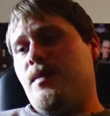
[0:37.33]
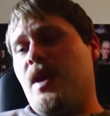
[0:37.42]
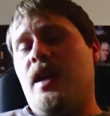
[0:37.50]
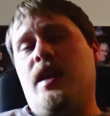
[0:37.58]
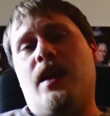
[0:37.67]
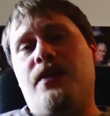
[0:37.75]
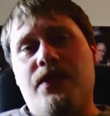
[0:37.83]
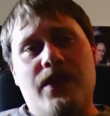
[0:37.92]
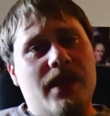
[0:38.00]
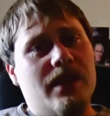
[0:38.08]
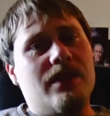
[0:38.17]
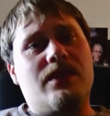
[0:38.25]
enough
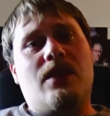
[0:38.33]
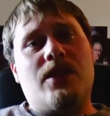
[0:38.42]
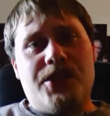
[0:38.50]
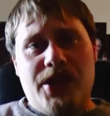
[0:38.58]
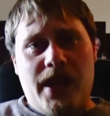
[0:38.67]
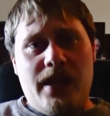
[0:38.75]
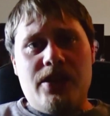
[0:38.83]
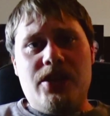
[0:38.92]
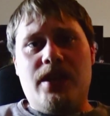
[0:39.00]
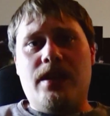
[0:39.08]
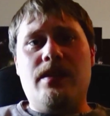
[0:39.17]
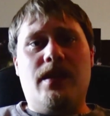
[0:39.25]
things are
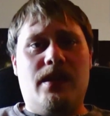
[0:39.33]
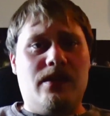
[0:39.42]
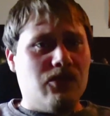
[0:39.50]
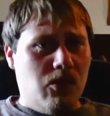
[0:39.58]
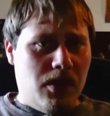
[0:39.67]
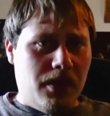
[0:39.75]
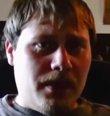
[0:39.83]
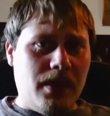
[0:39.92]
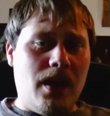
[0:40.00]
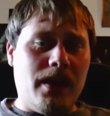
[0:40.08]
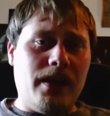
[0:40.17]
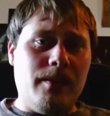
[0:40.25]
changing that it's worth
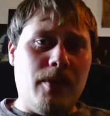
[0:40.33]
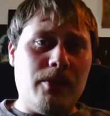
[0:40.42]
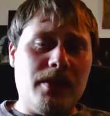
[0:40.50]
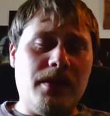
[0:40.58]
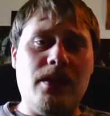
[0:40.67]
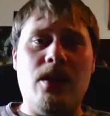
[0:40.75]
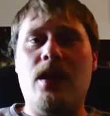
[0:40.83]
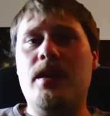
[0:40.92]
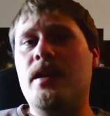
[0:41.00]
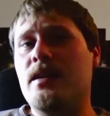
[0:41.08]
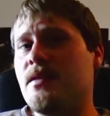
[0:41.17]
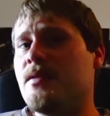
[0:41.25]
talking about to the
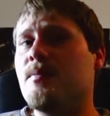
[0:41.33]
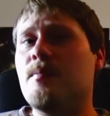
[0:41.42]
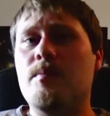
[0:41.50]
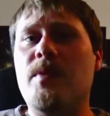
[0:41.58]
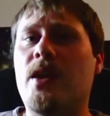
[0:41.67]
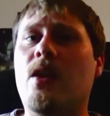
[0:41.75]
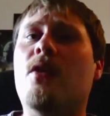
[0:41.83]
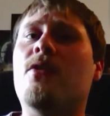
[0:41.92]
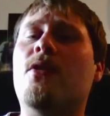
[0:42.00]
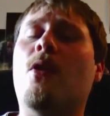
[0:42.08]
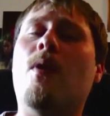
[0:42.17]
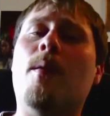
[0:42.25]
audience, then I'll
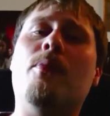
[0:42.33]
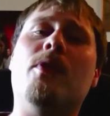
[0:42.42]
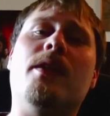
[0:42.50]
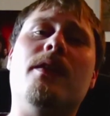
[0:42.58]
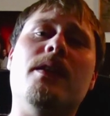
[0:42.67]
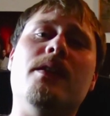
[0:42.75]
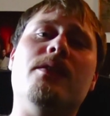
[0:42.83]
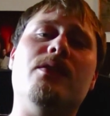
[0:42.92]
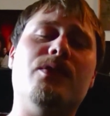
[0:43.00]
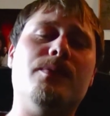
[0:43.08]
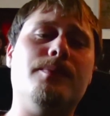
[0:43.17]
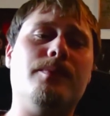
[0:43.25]
throw up one of
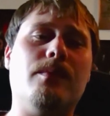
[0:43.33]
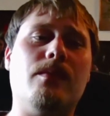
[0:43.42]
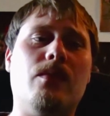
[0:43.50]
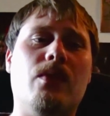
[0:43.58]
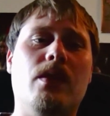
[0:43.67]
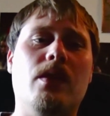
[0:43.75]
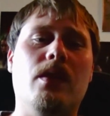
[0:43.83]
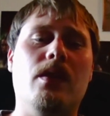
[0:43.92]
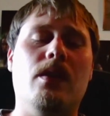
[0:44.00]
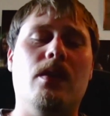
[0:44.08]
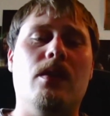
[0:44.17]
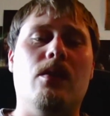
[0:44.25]
these
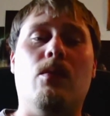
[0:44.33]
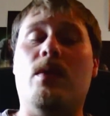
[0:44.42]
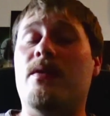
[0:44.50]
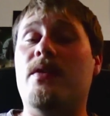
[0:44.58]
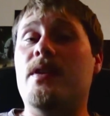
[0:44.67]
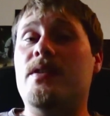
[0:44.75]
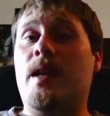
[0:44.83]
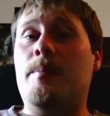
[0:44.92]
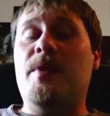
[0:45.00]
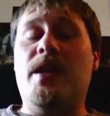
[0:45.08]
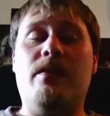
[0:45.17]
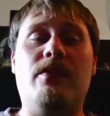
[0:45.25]
one of these
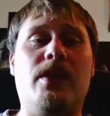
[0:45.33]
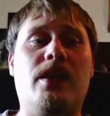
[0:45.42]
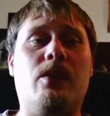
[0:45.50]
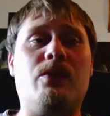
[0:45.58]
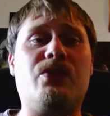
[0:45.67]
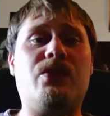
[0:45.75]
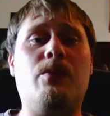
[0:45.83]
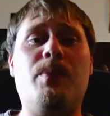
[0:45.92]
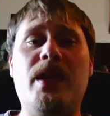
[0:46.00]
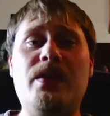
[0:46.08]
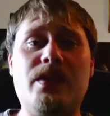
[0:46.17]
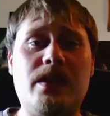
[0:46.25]
update videos. So
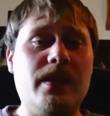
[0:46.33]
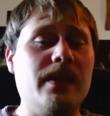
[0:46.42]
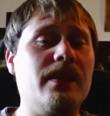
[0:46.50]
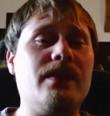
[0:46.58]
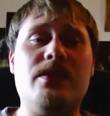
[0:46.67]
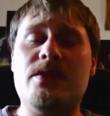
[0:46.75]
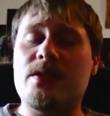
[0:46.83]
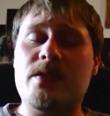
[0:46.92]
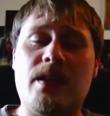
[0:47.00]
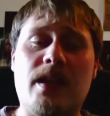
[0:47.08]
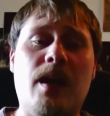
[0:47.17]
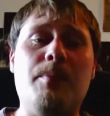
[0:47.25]
basically this is
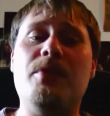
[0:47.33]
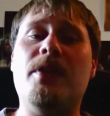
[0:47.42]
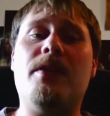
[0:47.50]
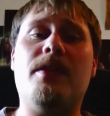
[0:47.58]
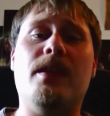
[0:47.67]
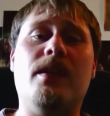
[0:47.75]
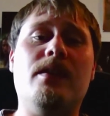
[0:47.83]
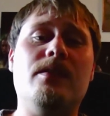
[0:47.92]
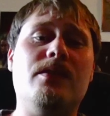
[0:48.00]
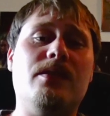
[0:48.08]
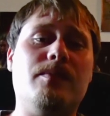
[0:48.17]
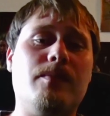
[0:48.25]
just a couple of
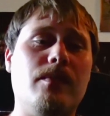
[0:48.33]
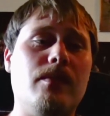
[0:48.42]
things